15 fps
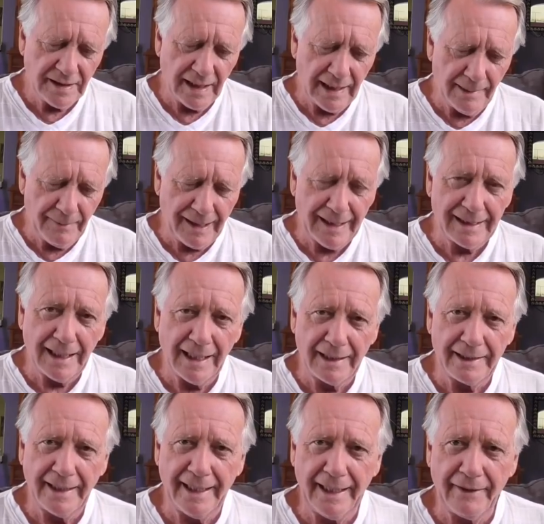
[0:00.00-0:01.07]
time I
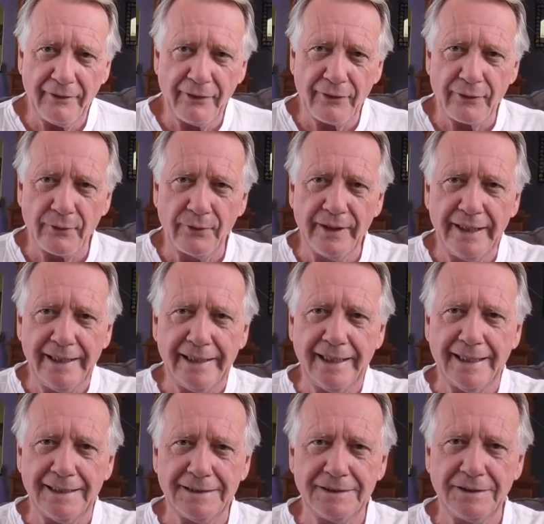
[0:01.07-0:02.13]
got a
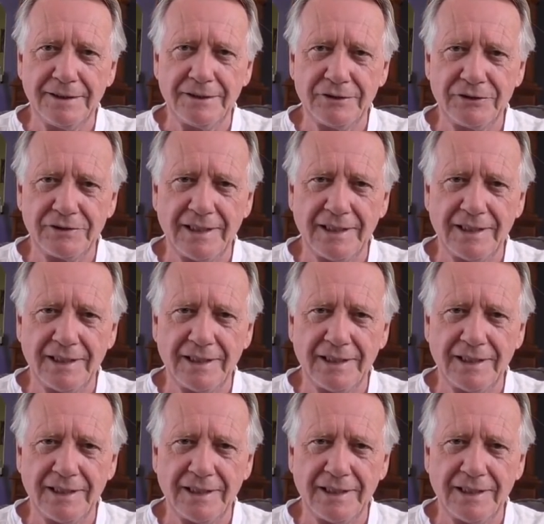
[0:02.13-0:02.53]
3-foot